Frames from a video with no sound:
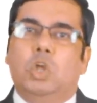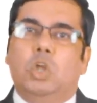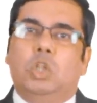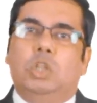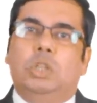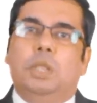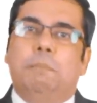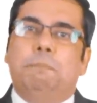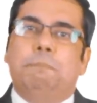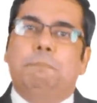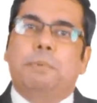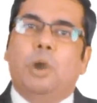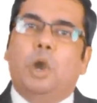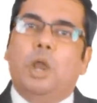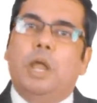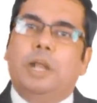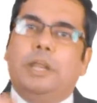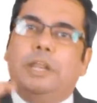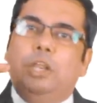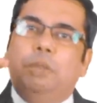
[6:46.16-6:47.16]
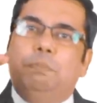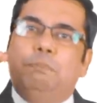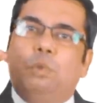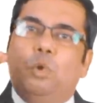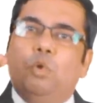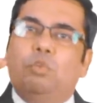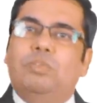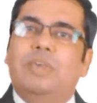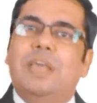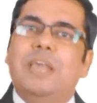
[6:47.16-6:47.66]
The product is
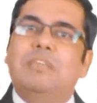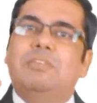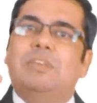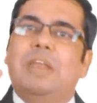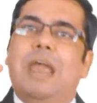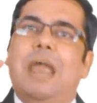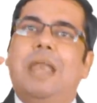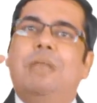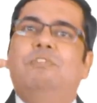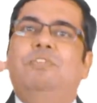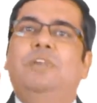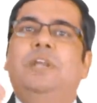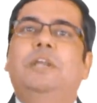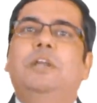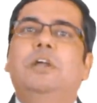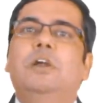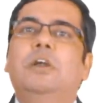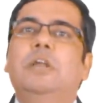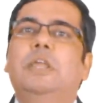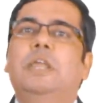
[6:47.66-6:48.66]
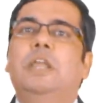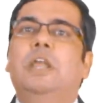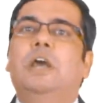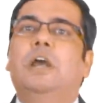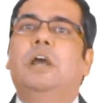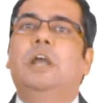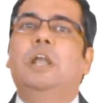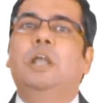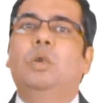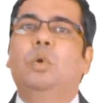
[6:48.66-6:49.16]
processed and filtered in
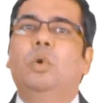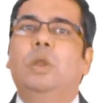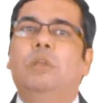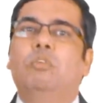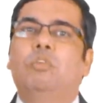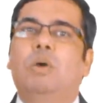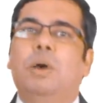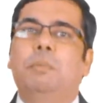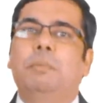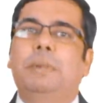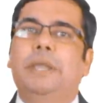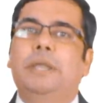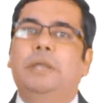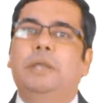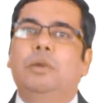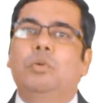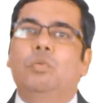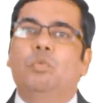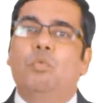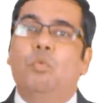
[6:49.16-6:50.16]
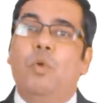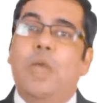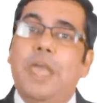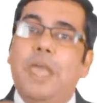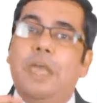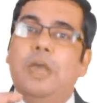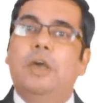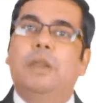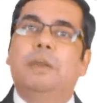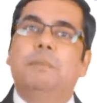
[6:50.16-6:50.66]
a control environment
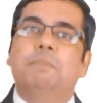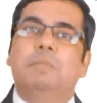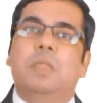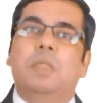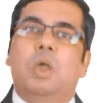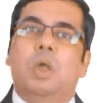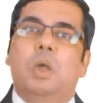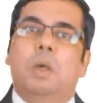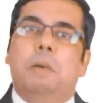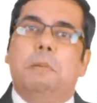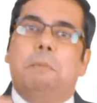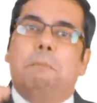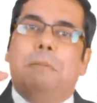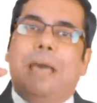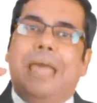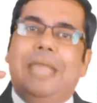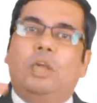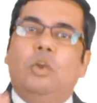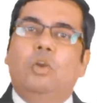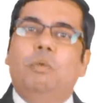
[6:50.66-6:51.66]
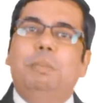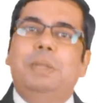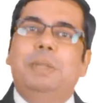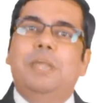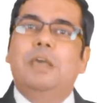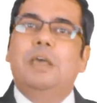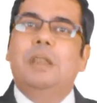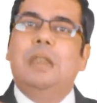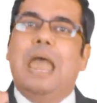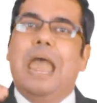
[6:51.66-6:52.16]
where
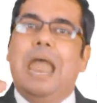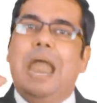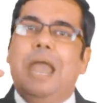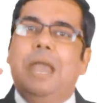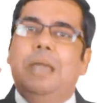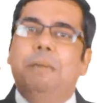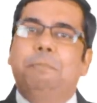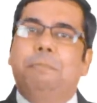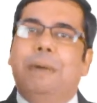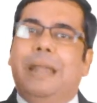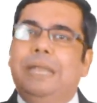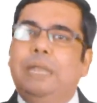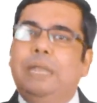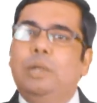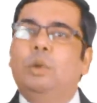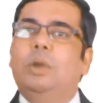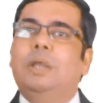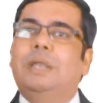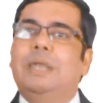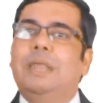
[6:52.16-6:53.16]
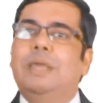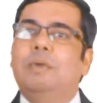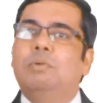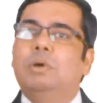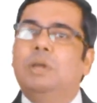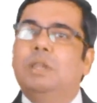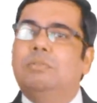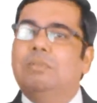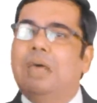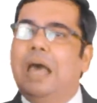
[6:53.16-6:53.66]
microbial and particulate
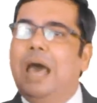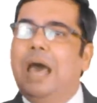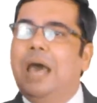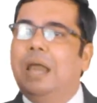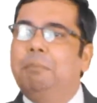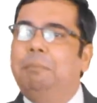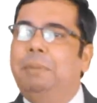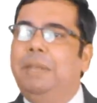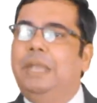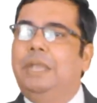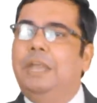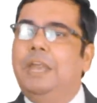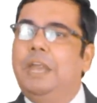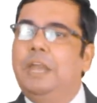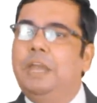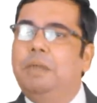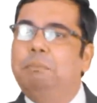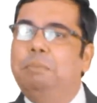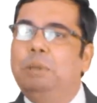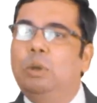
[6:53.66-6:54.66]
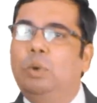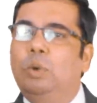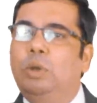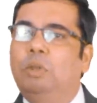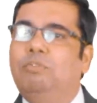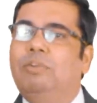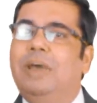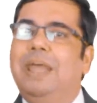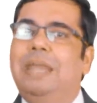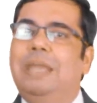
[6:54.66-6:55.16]
levels are maintained below
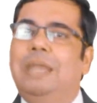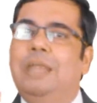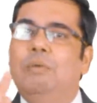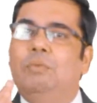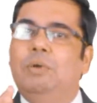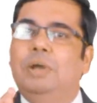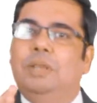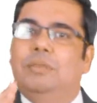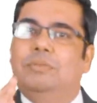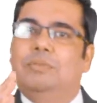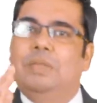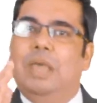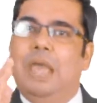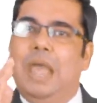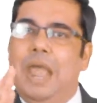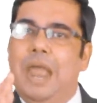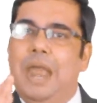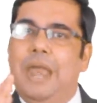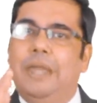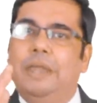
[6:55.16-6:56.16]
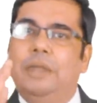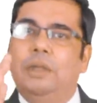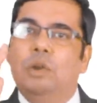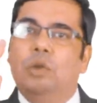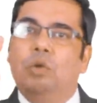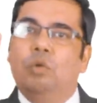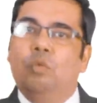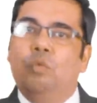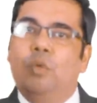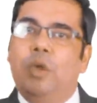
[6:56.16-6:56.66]
defined levels and
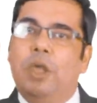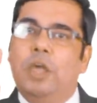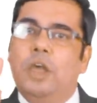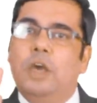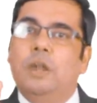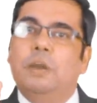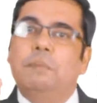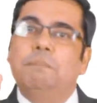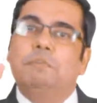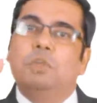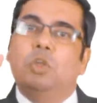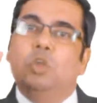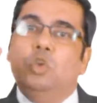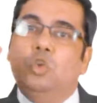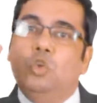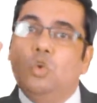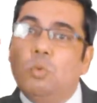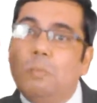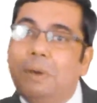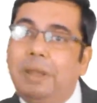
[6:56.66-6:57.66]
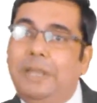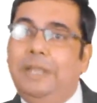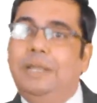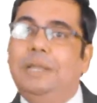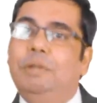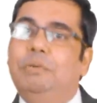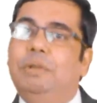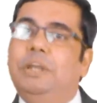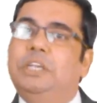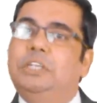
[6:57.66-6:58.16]
where human
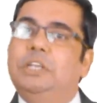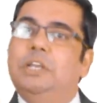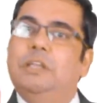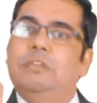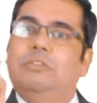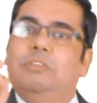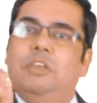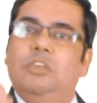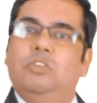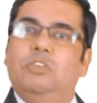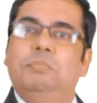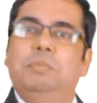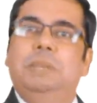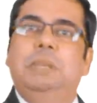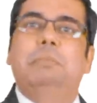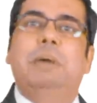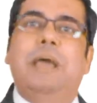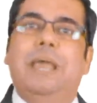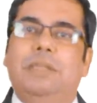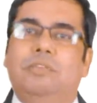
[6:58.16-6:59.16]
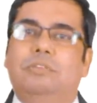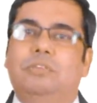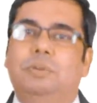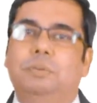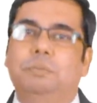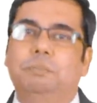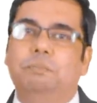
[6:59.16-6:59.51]
interventions is minimized.